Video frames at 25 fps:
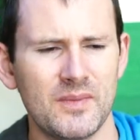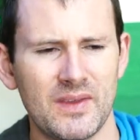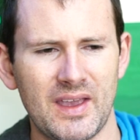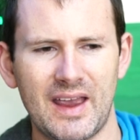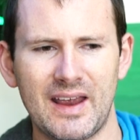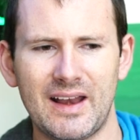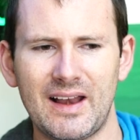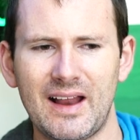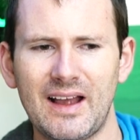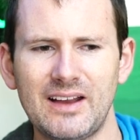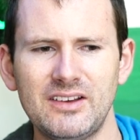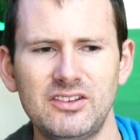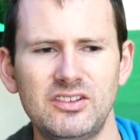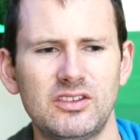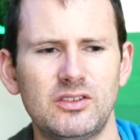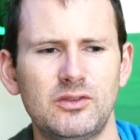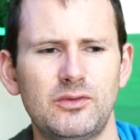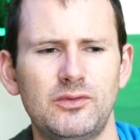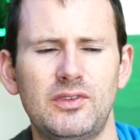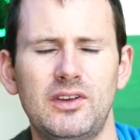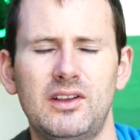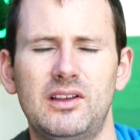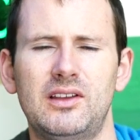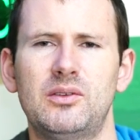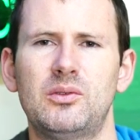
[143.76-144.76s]
And I just
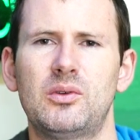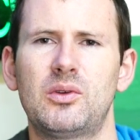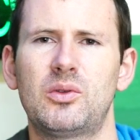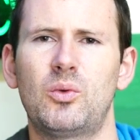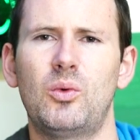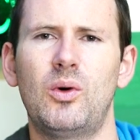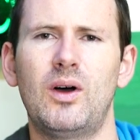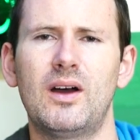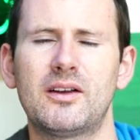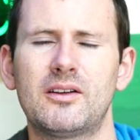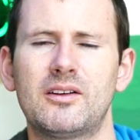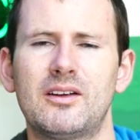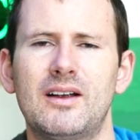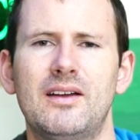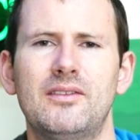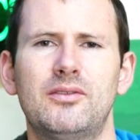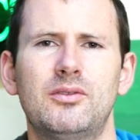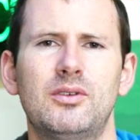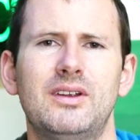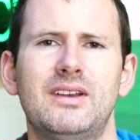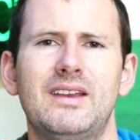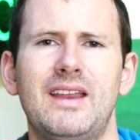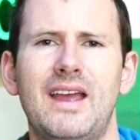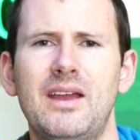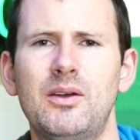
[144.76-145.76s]
fill it with water
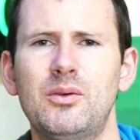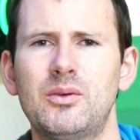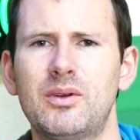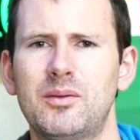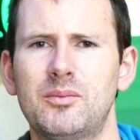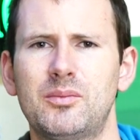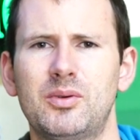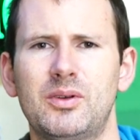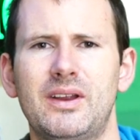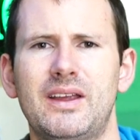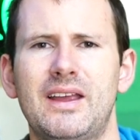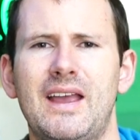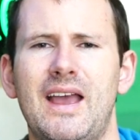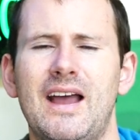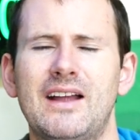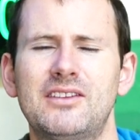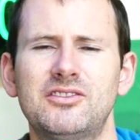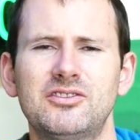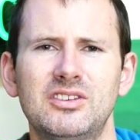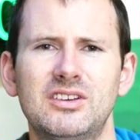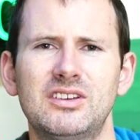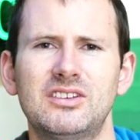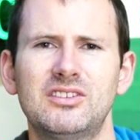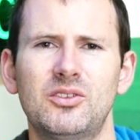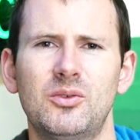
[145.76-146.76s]
every day when I'm putting
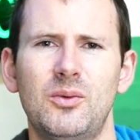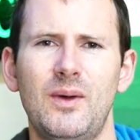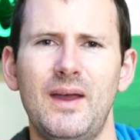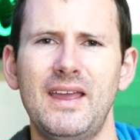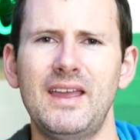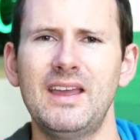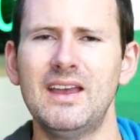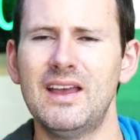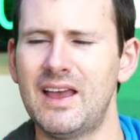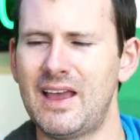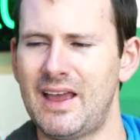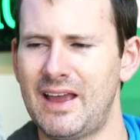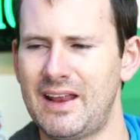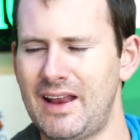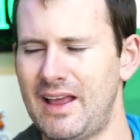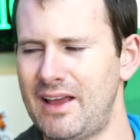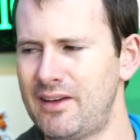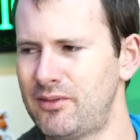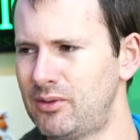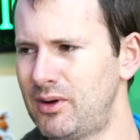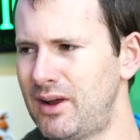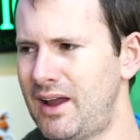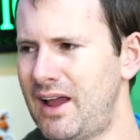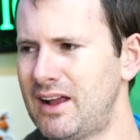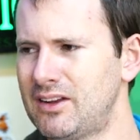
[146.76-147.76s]
hatchlings away, and
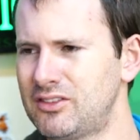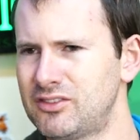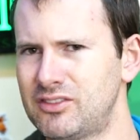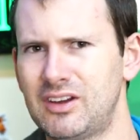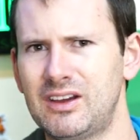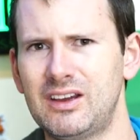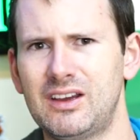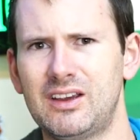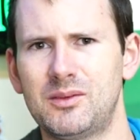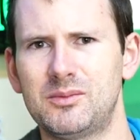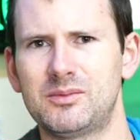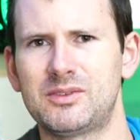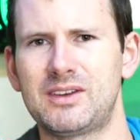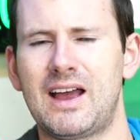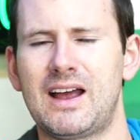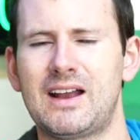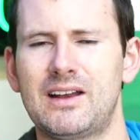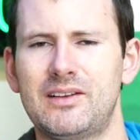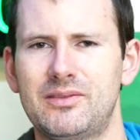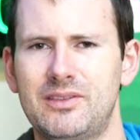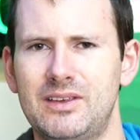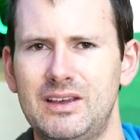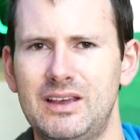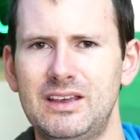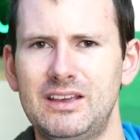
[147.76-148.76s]
every hatchling comes out
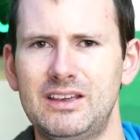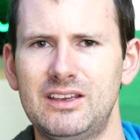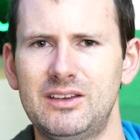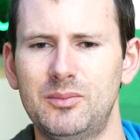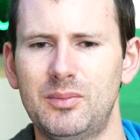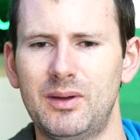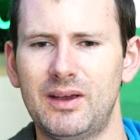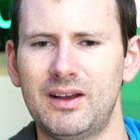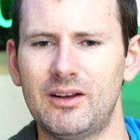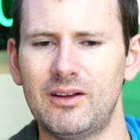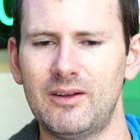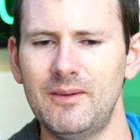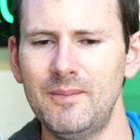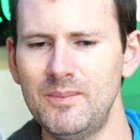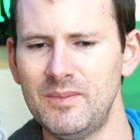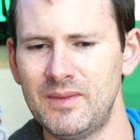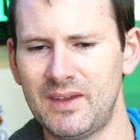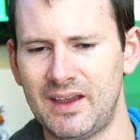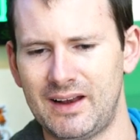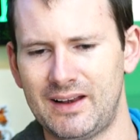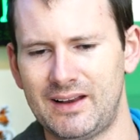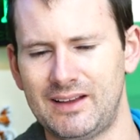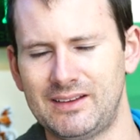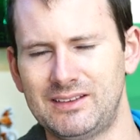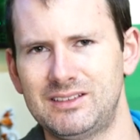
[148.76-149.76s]
of the incubator
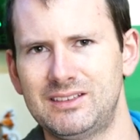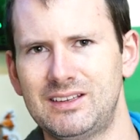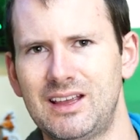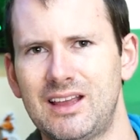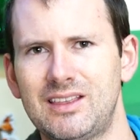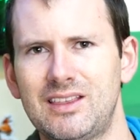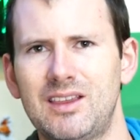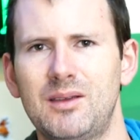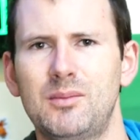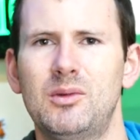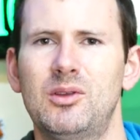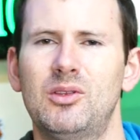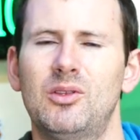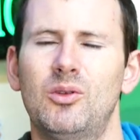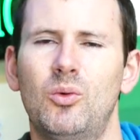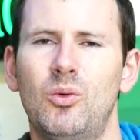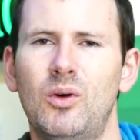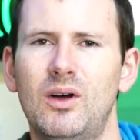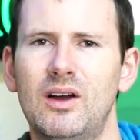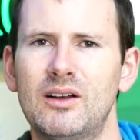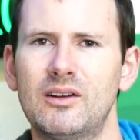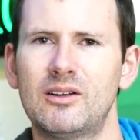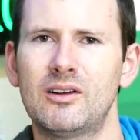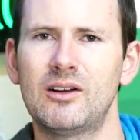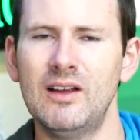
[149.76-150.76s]
and I set them in the
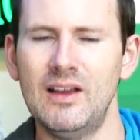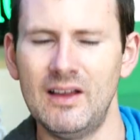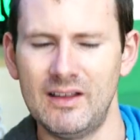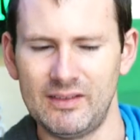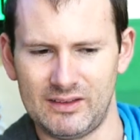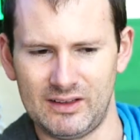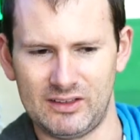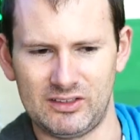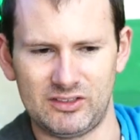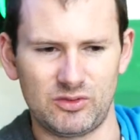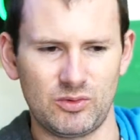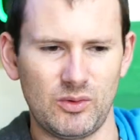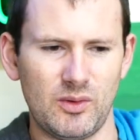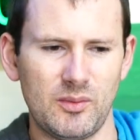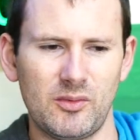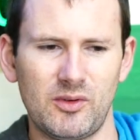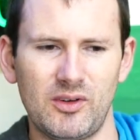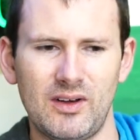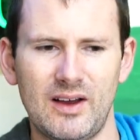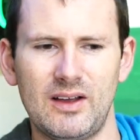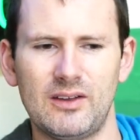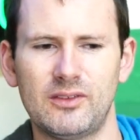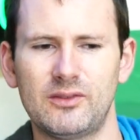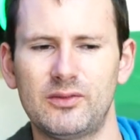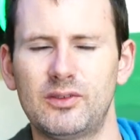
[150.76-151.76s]
water. They swim
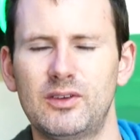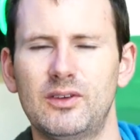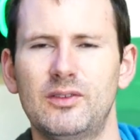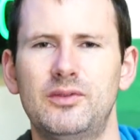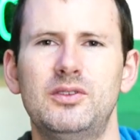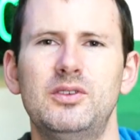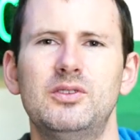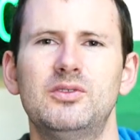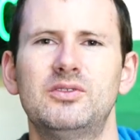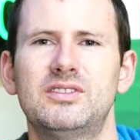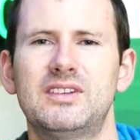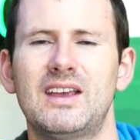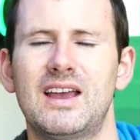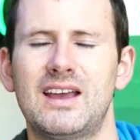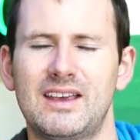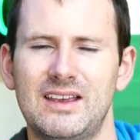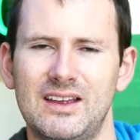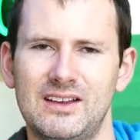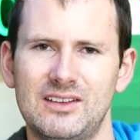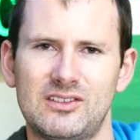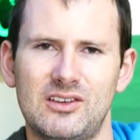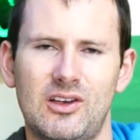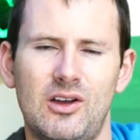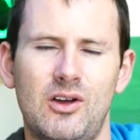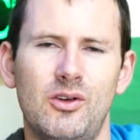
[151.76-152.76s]
around for a few
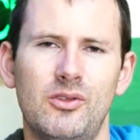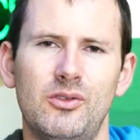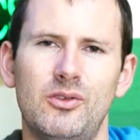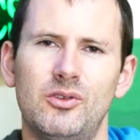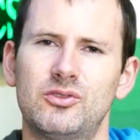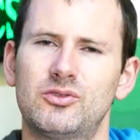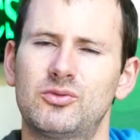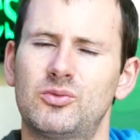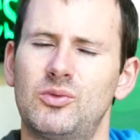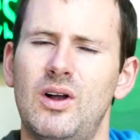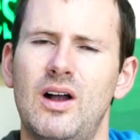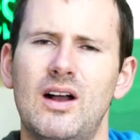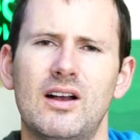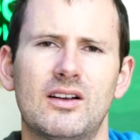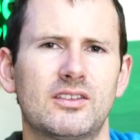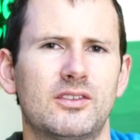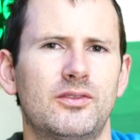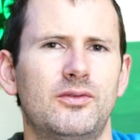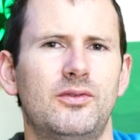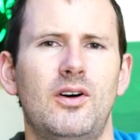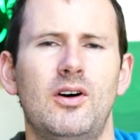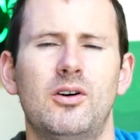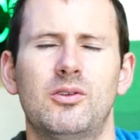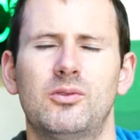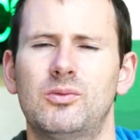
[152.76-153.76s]
seconds, all those rocks
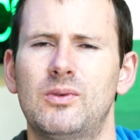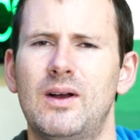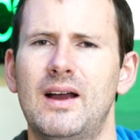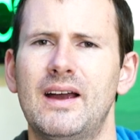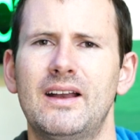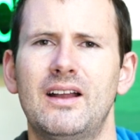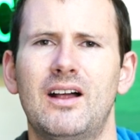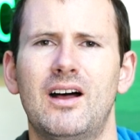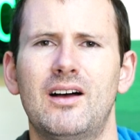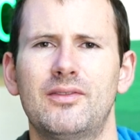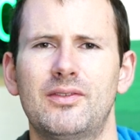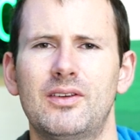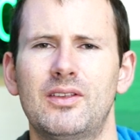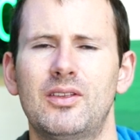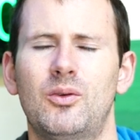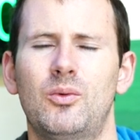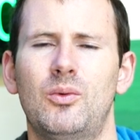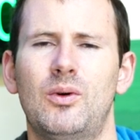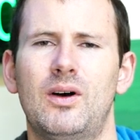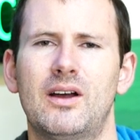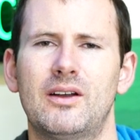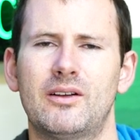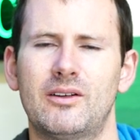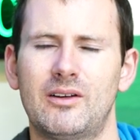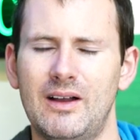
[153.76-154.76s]
fall right off in the
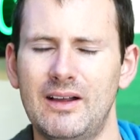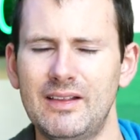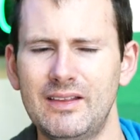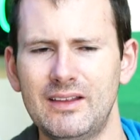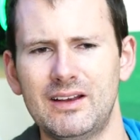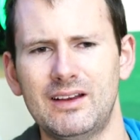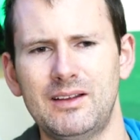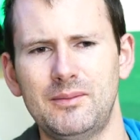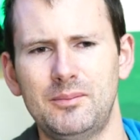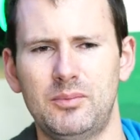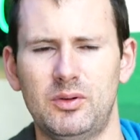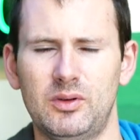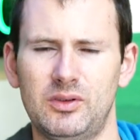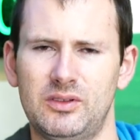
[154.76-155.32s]
water, and then I